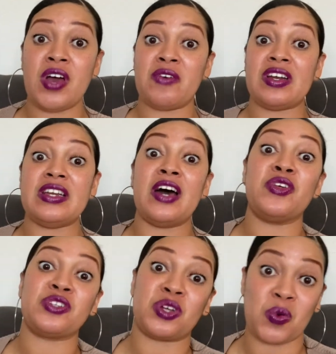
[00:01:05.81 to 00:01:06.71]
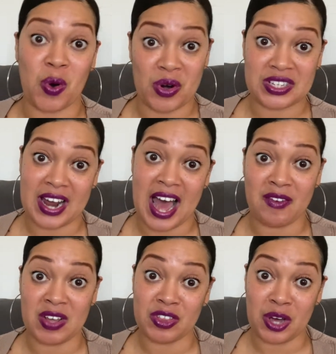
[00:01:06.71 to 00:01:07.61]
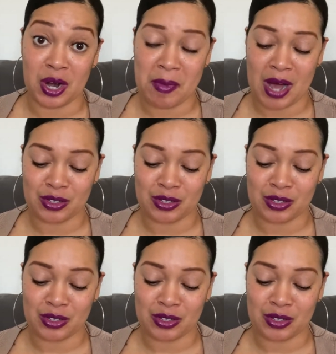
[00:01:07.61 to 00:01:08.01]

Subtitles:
have another set of worries that I haven't even thought about.